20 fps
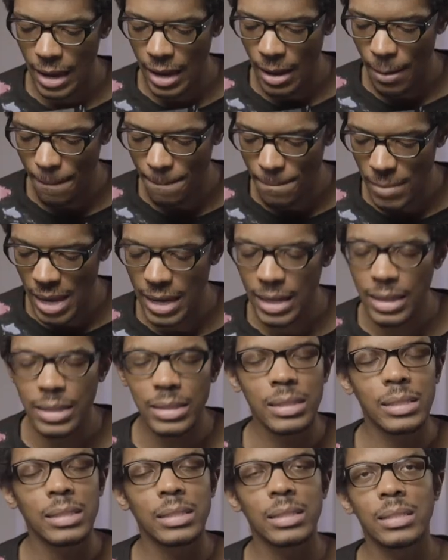it
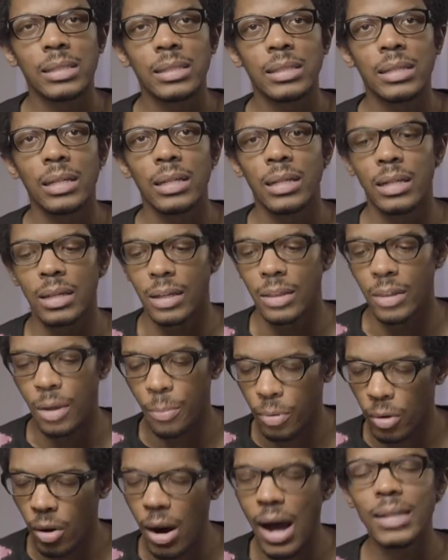makes the
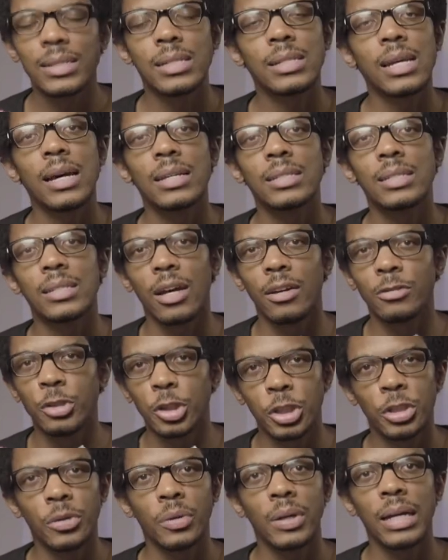process of
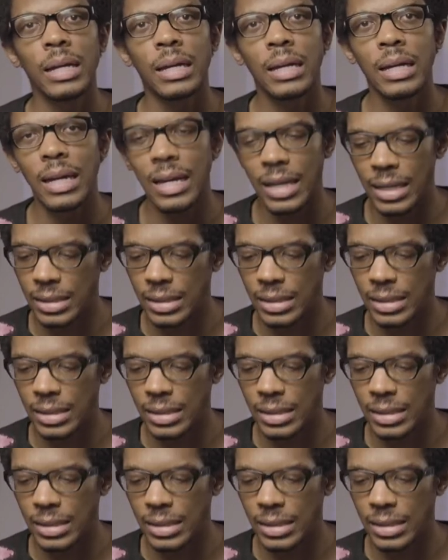shooting